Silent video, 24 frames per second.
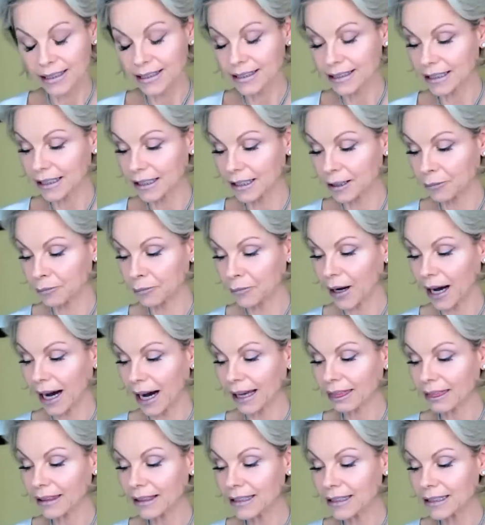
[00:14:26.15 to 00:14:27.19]
And
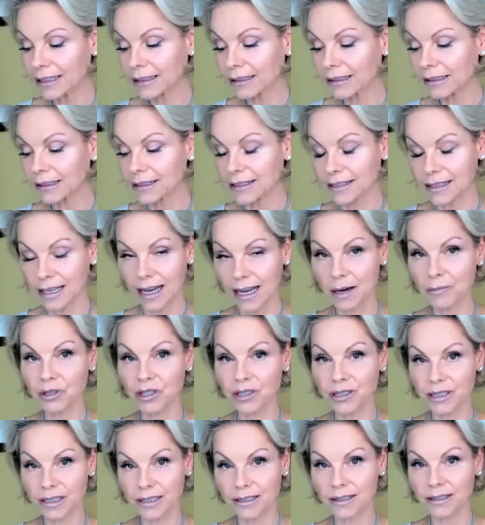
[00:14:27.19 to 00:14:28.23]
I think
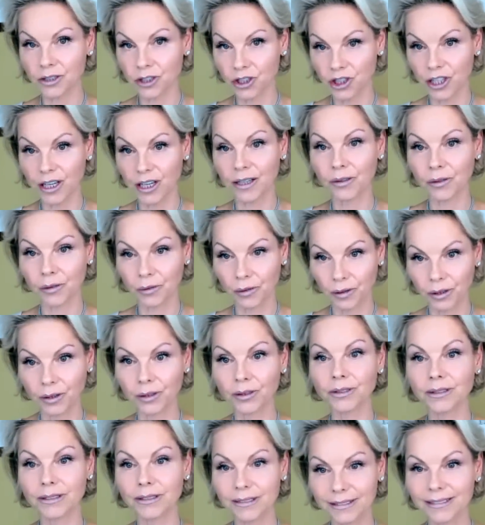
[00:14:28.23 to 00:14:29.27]
celebrities in
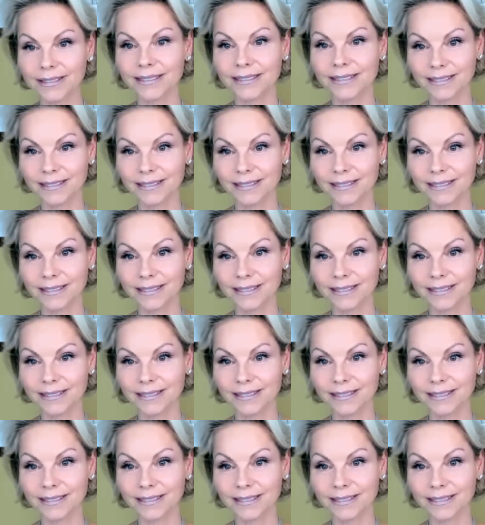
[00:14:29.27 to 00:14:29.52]
general